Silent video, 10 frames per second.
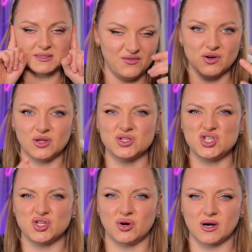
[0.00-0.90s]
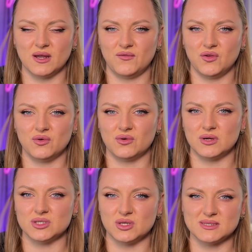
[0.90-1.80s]
If you're not sure, if you
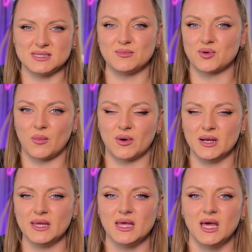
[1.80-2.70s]
don't see properly,